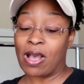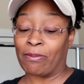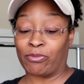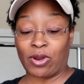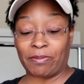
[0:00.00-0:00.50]

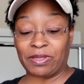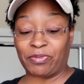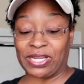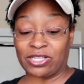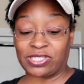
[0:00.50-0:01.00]
I'm probably
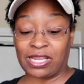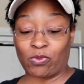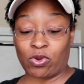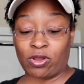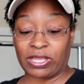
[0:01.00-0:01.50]
pronouncing
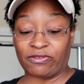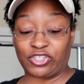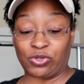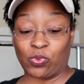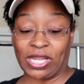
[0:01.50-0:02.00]
that wrong. If
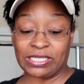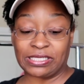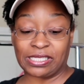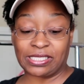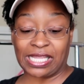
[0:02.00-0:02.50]
she
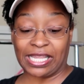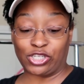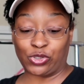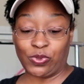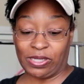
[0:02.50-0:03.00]
watches this, I
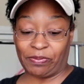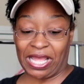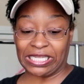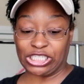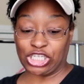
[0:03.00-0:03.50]
do
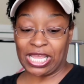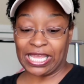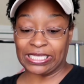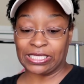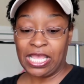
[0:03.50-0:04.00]

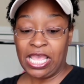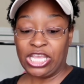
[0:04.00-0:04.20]
apologize.